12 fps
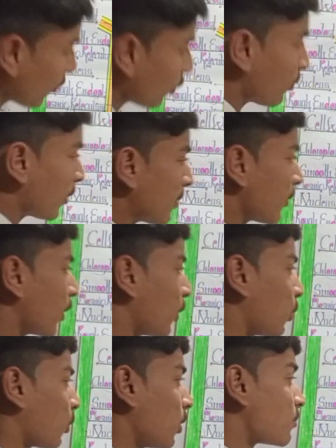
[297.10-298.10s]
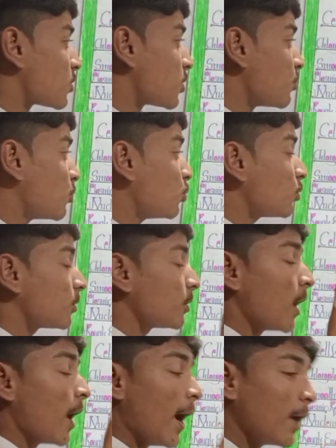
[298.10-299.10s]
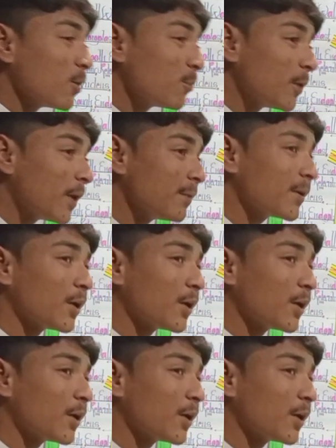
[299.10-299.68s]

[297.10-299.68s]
endoplasmic reticulum. Smooth endoplasmic